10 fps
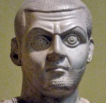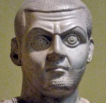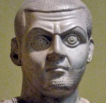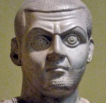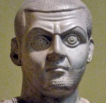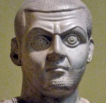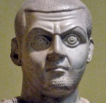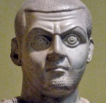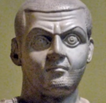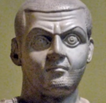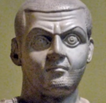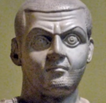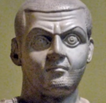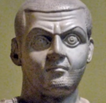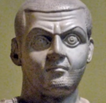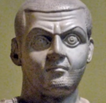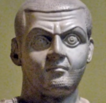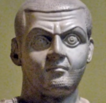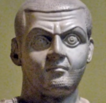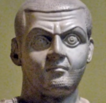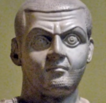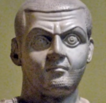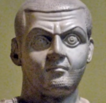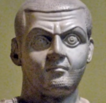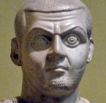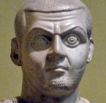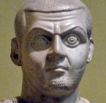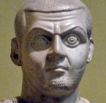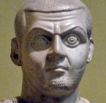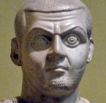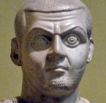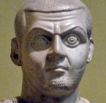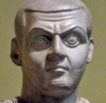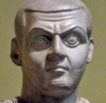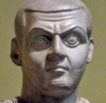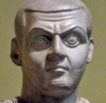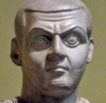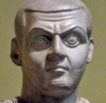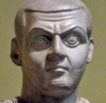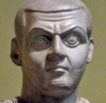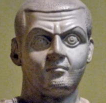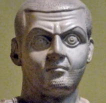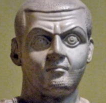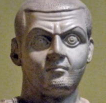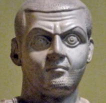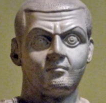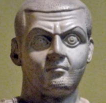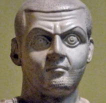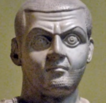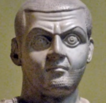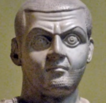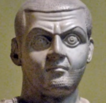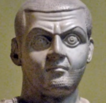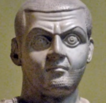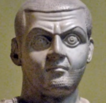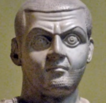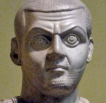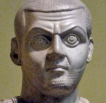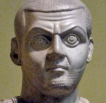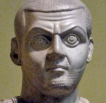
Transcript: This is a still picture; no speech is visible.